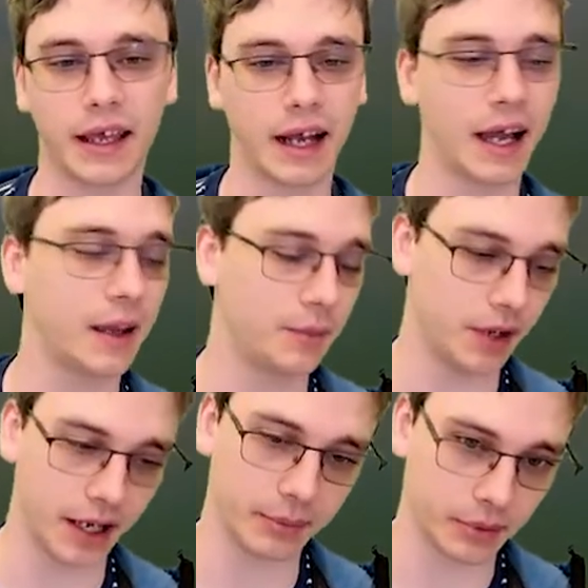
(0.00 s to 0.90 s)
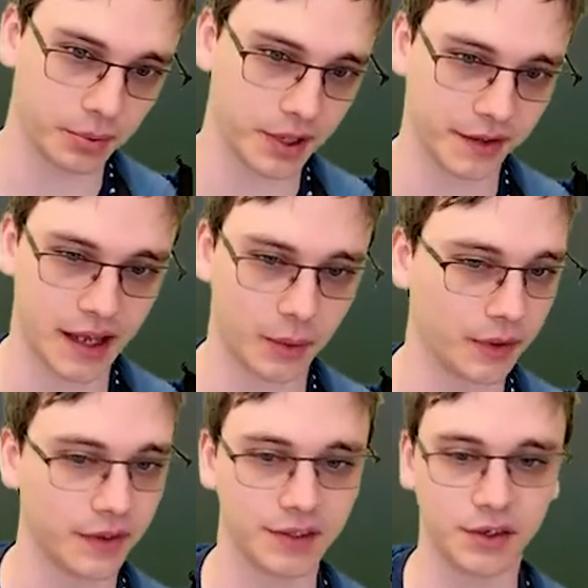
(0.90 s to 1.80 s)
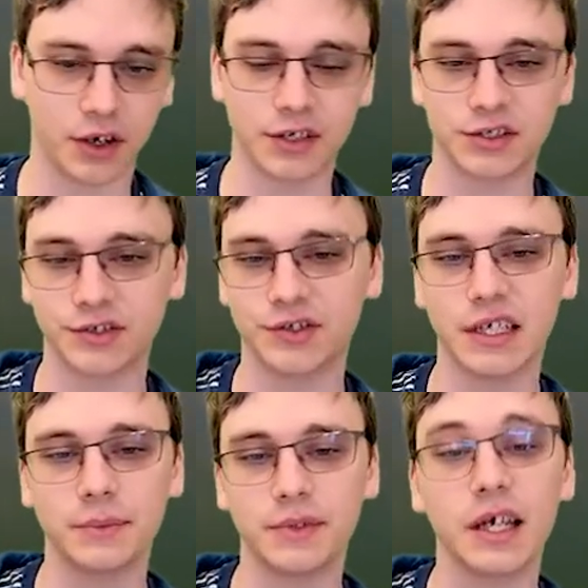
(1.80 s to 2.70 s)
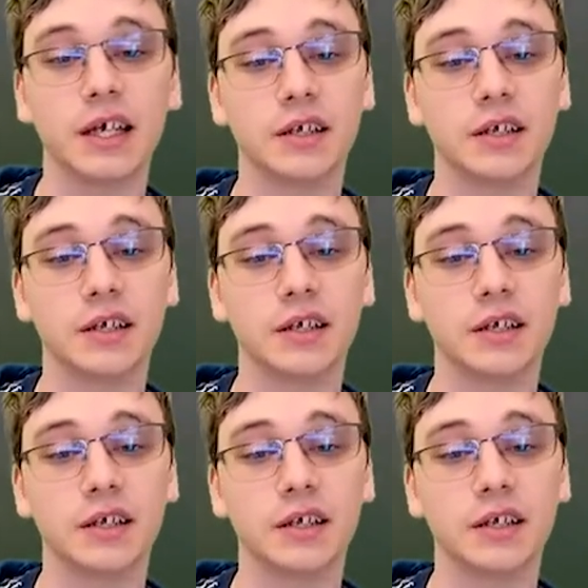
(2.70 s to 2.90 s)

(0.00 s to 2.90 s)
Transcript: and I am not able to predict that one. This card just seems